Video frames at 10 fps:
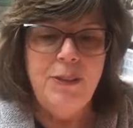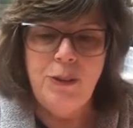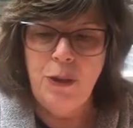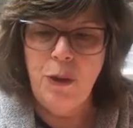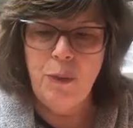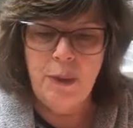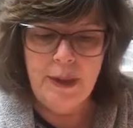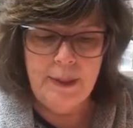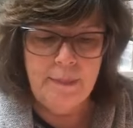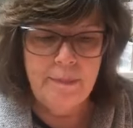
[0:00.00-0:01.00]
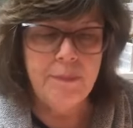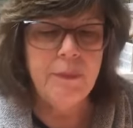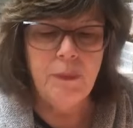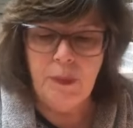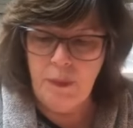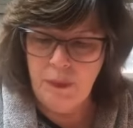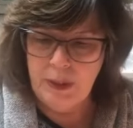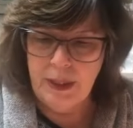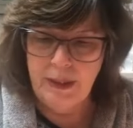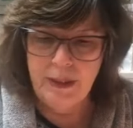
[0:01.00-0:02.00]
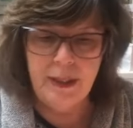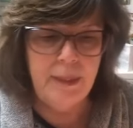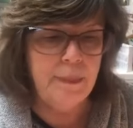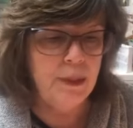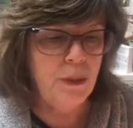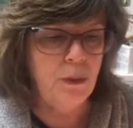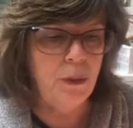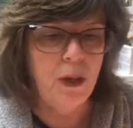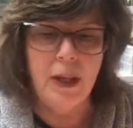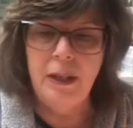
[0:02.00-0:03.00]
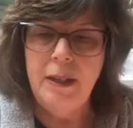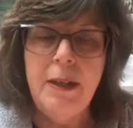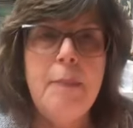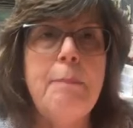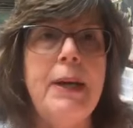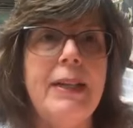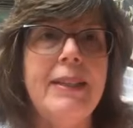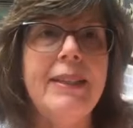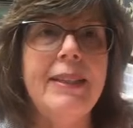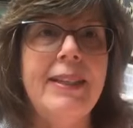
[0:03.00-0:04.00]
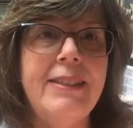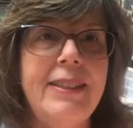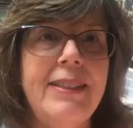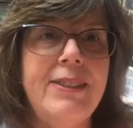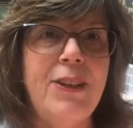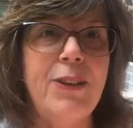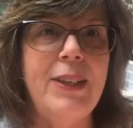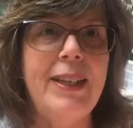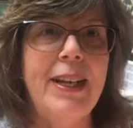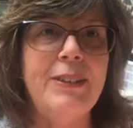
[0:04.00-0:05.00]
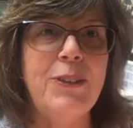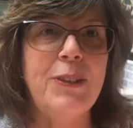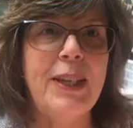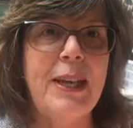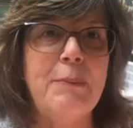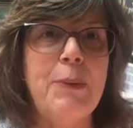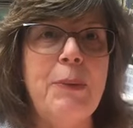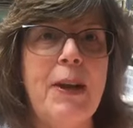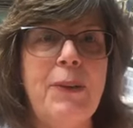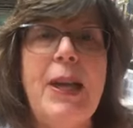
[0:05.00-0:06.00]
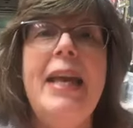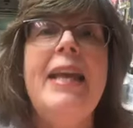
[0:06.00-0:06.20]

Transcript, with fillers: So um, we won't keep you too long, but let's get started. I'll turn the camera around.